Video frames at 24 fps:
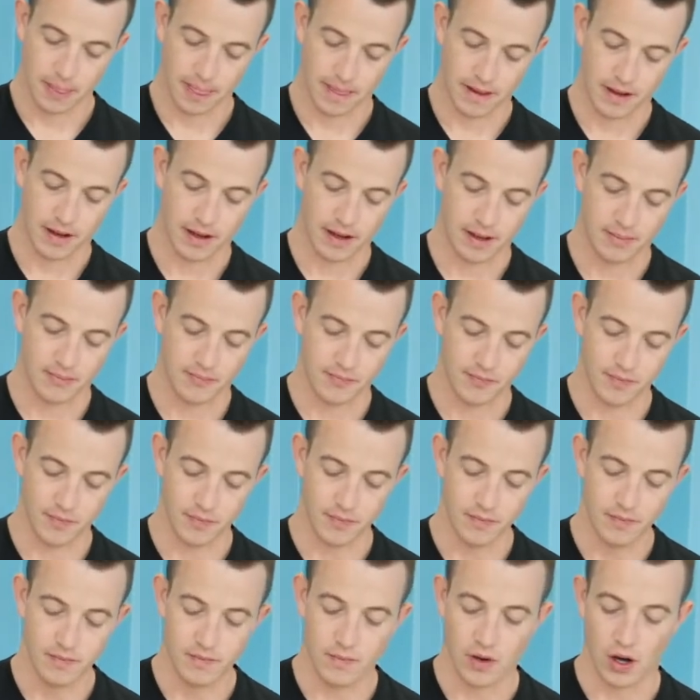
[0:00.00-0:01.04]

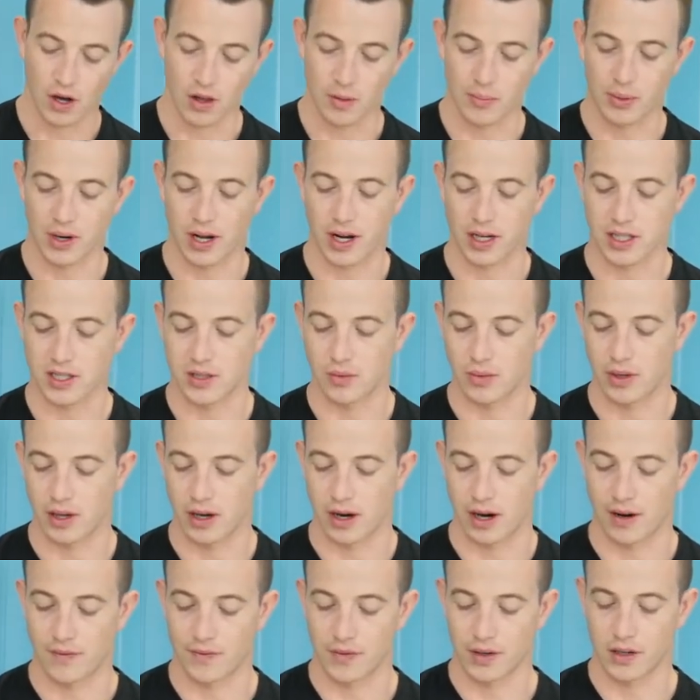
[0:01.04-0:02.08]
All the products that we
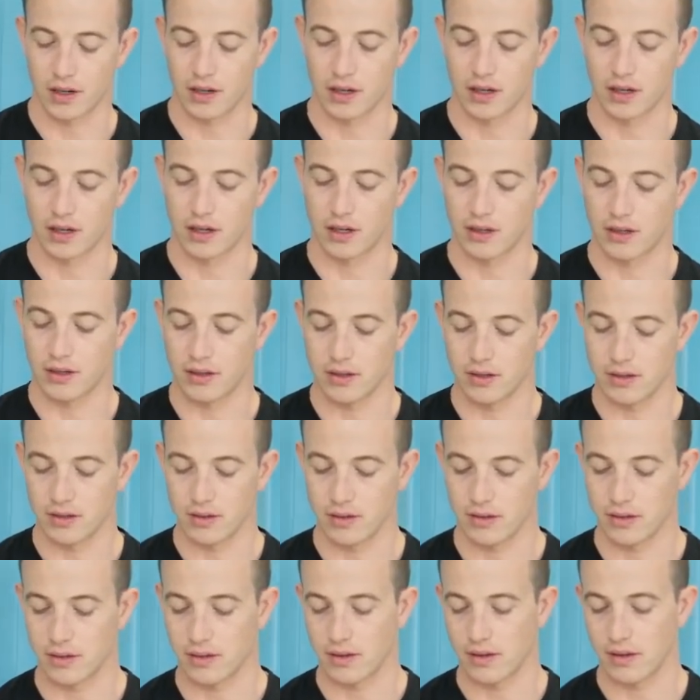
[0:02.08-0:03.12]
offer
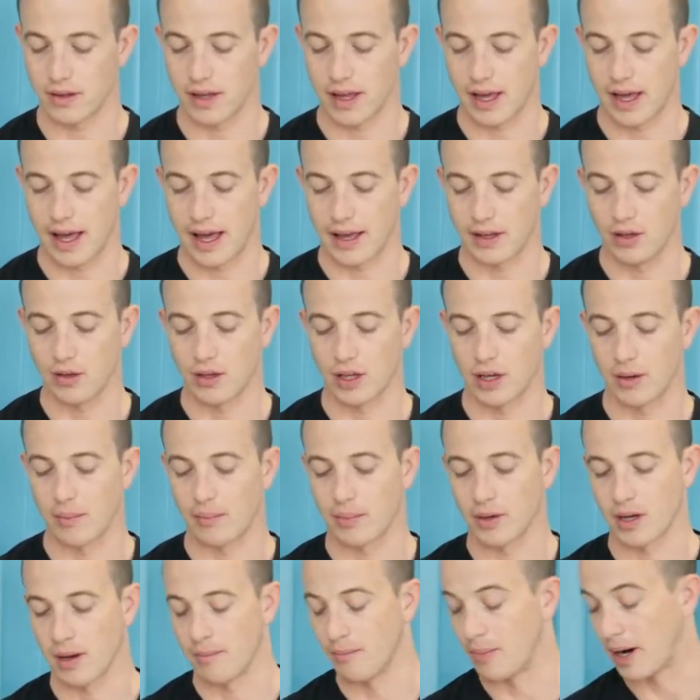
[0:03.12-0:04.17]
you can
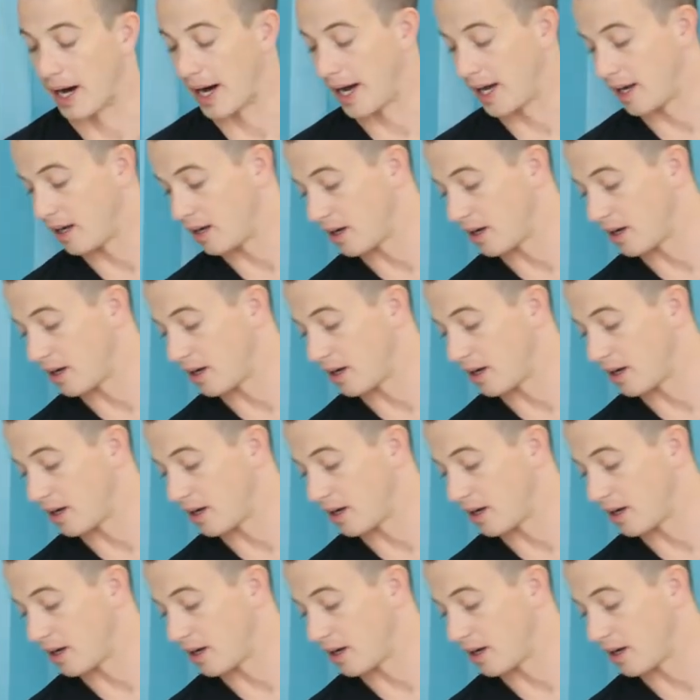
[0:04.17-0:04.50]
combine